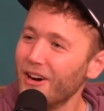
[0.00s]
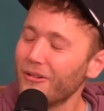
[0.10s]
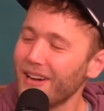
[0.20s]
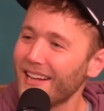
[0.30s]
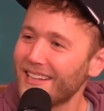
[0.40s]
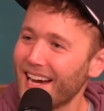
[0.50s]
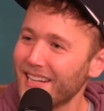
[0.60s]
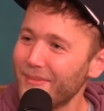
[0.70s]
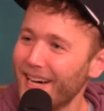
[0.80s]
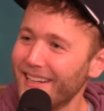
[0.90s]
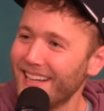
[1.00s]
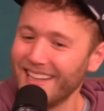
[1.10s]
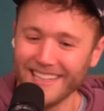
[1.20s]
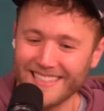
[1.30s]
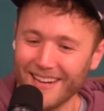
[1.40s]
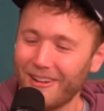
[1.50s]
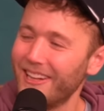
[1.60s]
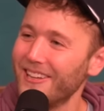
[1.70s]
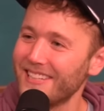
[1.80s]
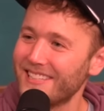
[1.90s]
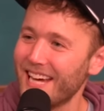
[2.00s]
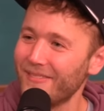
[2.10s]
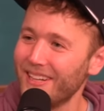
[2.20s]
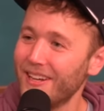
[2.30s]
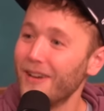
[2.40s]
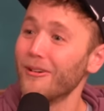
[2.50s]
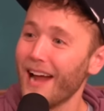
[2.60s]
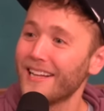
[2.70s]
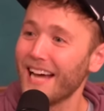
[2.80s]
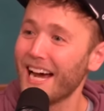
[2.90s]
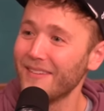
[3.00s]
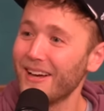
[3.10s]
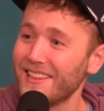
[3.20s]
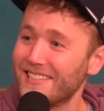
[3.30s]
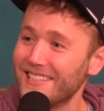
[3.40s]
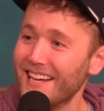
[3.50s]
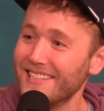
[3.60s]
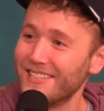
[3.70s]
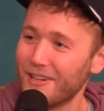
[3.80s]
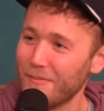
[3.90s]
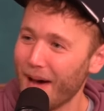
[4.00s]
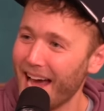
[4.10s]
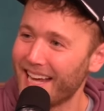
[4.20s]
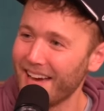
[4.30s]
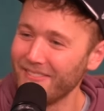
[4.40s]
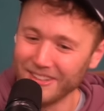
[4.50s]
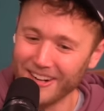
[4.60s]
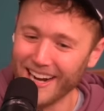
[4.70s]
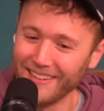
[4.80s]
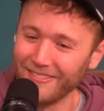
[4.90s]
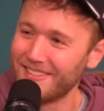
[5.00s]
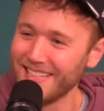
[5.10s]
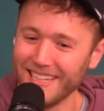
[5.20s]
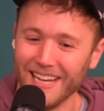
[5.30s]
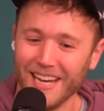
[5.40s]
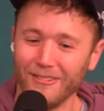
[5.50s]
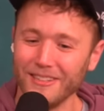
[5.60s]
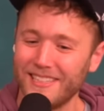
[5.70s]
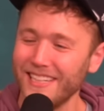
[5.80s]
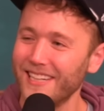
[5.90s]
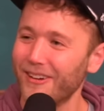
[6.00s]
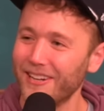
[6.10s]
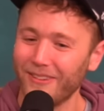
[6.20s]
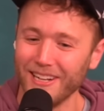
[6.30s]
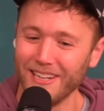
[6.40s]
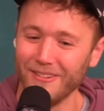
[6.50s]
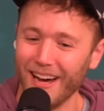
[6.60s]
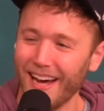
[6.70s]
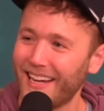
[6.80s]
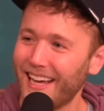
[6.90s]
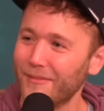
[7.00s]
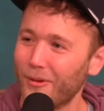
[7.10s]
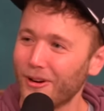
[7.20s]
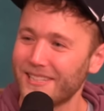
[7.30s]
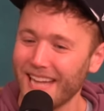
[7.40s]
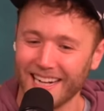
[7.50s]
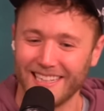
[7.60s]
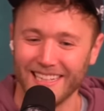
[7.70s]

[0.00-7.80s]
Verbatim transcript: know who we're not talking about, and this I will close the segment. We're not talking about the Sun. So goodbye, Kevin Durant. We'll see. We'll see you when when you uh, get a more stacked